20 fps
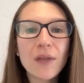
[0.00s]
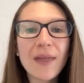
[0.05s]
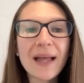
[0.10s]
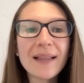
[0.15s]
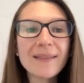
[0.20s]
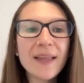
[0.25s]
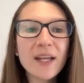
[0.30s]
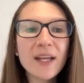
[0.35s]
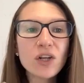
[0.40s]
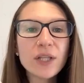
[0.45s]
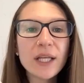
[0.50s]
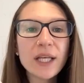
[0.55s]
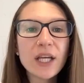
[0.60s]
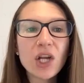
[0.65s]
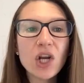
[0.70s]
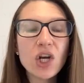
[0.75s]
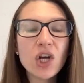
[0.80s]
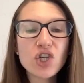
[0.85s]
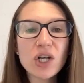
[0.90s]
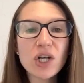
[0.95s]
That
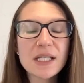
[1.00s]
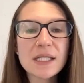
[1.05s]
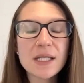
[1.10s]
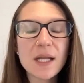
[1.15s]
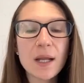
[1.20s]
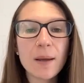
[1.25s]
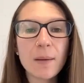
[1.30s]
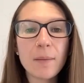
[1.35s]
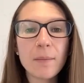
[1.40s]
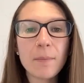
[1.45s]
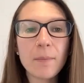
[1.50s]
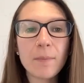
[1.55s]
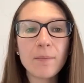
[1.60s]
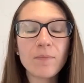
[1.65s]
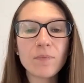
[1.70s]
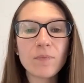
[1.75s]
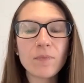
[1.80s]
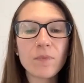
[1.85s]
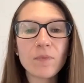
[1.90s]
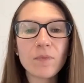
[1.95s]
literally just,
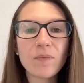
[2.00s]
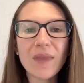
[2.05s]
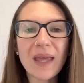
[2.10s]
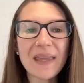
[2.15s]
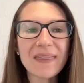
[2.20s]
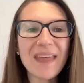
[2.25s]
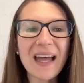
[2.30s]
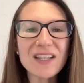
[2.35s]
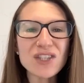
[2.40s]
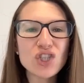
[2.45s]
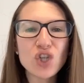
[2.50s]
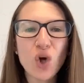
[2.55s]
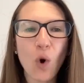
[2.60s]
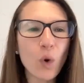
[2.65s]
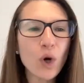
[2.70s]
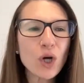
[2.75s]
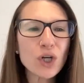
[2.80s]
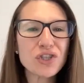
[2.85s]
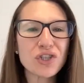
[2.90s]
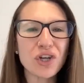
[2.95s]
like, that's
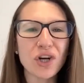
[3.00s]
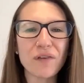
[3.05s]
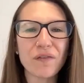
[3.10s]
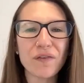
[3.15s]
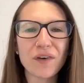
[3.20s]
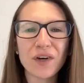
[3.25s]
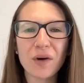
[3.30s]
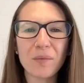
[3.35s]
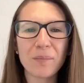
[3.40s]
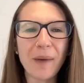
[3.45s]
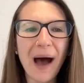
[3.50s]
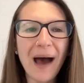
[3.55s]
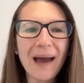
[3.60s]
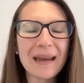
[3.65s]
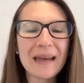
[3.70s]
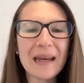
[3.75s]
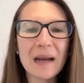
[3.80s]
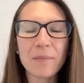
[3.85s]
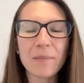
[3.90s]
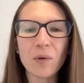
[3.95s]
torture for your
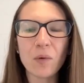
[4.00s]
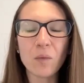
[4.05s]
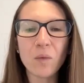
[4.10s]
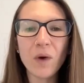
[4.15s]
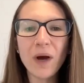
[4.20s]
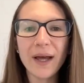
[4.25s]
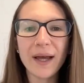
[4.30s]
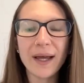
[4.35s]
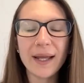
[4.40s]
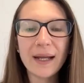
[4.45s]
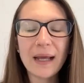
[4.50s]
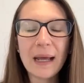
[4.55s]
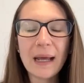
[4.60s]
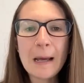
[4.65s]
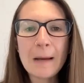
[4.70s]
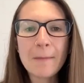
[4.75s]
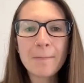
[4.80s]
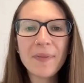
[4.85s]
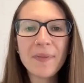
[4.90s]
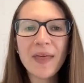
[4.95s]
body, number one.
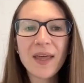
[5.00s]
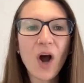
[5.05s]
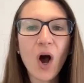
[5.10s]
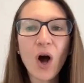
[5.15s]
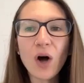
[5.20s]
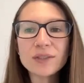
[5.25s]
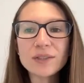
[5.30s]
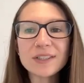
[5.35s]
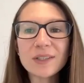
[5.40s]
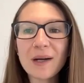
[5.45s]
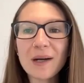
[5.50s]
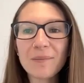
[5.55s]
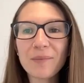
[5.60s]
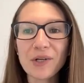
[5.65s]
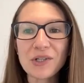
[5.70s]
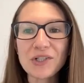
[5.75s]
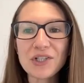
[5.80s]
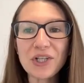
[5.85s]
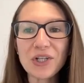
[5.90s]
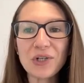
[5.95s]
But then also
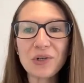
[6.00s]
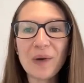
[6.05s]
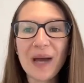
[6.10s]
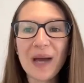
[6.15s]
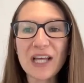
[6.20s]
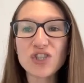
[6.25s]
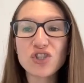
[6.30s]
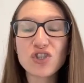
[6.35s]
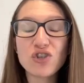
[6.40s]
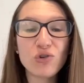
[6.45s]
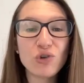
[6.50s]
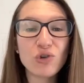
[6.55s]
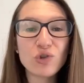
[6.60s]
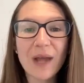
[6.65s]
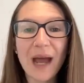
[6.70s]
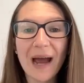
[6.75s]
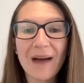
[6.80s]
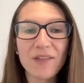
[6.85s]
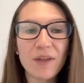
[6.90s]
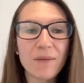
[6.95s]
number two, as soon as
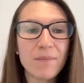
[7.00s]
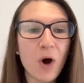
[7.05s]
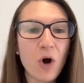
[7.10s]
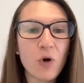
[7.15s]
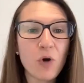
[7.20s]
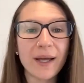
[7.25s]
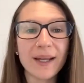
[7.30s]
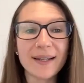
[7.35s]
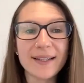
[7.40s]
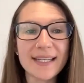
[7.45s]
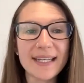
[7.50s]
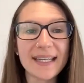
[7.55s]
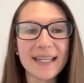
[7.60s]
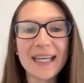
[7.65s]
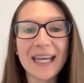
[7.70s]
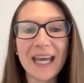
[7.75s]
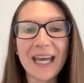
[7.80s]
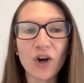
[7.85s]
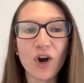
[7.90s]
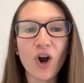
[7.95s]
you have the moment to
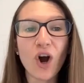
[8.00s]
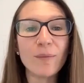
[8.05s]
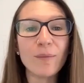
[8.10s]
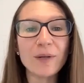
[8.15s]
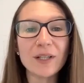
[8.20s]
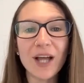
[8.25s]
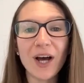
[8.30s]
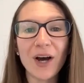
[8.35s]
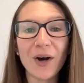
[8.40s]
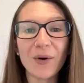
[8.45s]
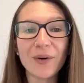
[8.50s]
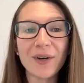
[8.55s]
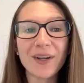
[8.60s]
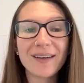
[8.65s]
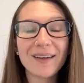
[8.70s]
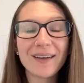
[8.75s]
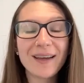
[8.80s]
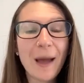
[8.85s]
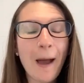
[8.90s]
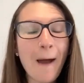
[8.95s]
eat and you're home
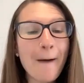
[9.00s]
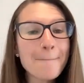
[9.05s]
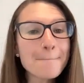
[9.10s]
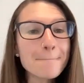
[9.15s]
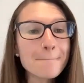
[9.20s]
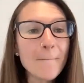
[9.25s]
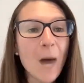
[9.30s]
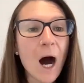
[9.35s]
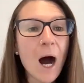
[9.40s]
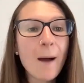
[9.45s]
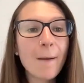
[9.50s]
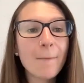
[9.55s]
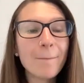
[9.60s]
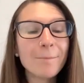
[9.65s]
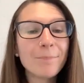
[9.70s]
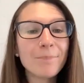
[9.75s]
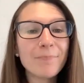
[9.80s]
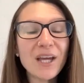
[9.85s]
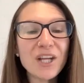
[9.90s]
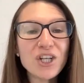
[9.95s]
alone,
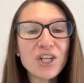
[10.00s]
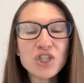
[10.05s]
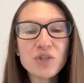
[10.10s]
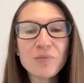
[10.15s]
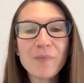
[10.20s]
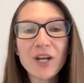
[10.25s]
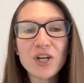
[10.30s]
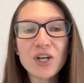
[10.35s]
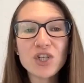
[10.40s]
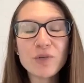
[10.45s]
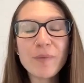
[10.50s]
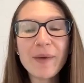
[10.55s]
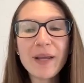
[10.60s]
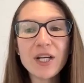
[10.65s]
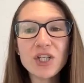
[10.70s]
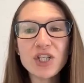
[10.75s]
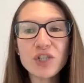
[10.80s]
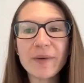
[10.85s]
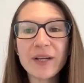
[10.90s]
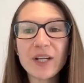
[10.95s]
binge, binge,
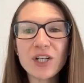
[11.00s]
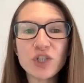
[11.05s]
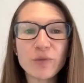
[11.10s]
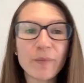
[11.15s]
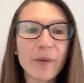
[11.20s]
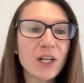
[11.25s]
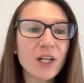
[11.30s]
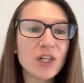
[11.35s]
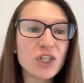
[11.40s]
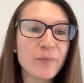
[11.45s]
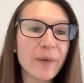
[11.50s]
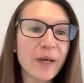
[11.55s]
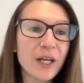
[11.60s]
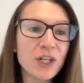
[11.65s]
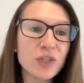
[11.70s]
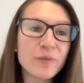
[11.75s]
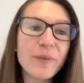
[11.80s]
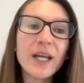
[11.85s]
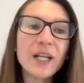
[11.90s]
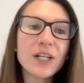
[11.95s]
binge, binge, binge,
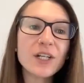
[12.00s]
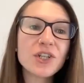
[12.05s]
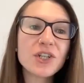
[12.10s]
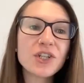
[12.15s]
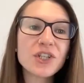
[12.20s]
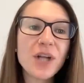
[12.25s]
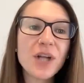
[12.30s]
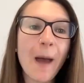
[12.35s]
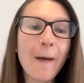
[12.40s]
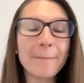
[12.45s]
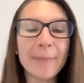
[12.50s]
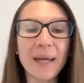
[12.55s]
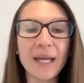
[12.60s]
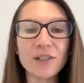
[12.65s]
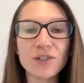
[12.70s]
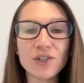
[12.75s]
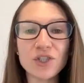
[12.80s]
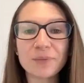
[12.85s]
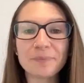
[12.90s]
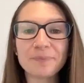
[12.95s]
binge, binge,
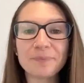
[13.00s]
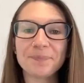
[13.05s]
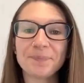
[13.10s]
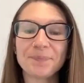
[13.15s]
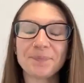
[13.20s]
binge.